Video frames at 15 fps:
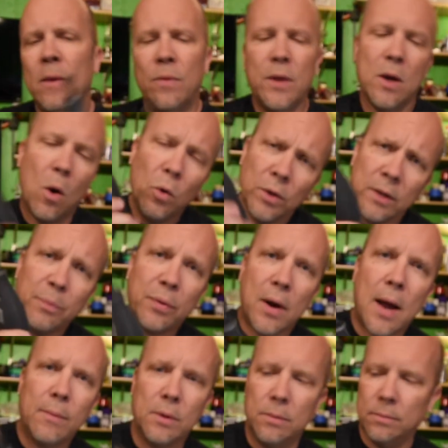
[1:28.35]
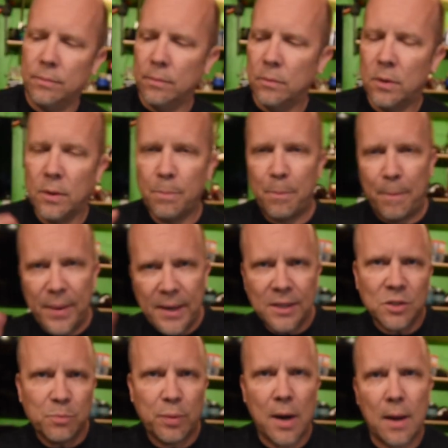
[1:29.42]
The only problem, the
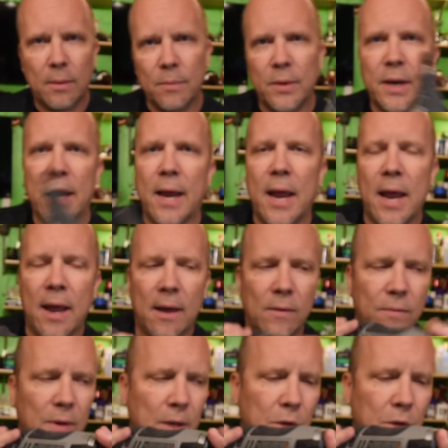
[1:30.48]
biggest problem that I have